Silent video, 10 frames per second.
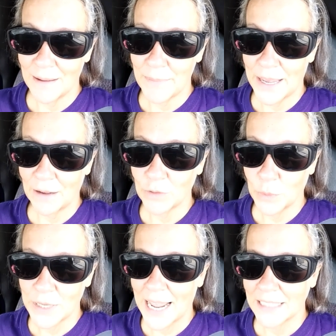about
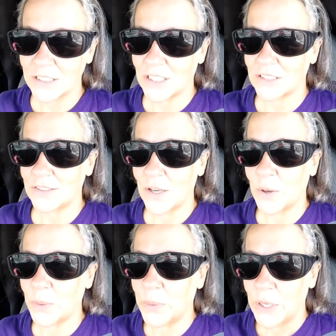DoorDashing.
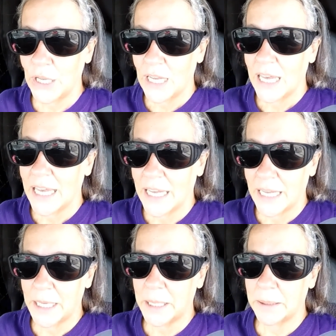So,
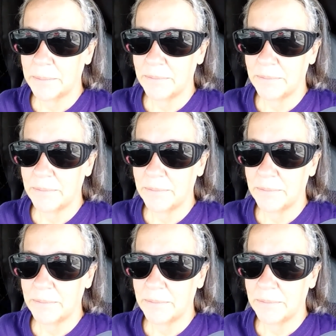I